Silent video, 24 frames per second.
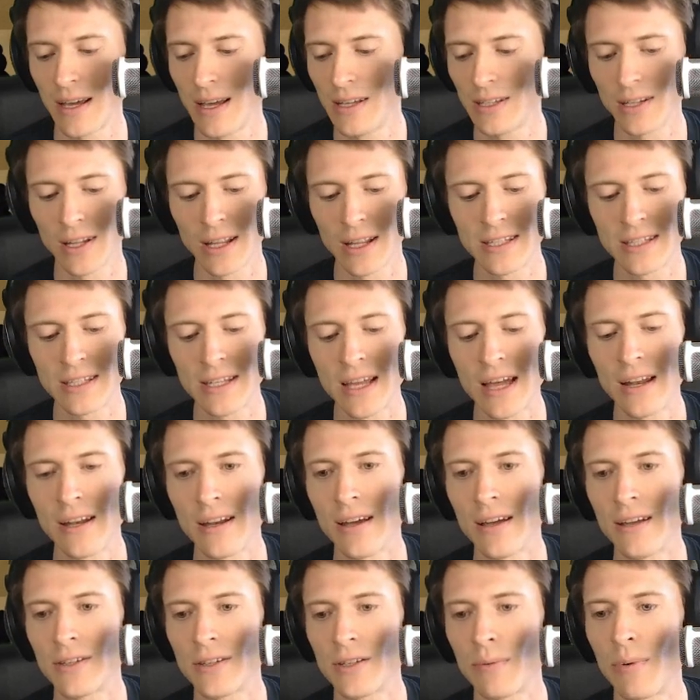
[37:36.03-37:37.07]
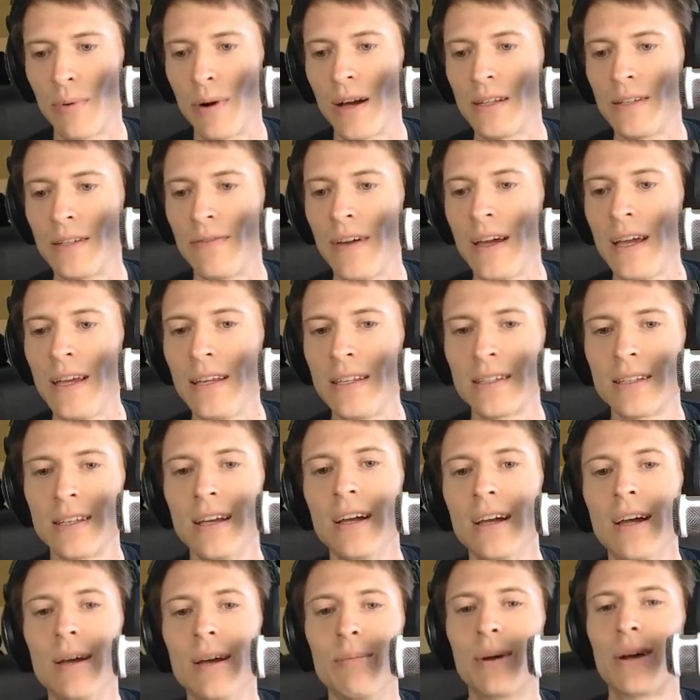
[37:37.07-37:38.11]
So let's send a surprised face
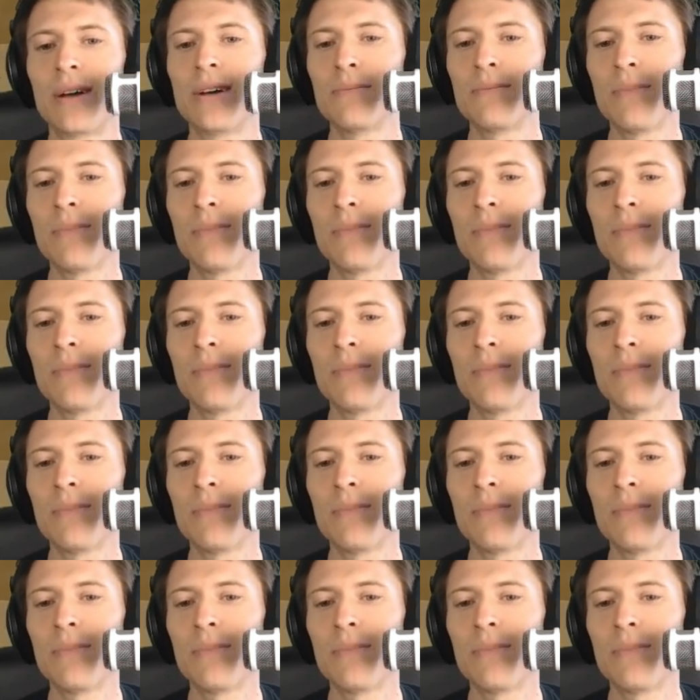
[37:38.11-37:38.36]
because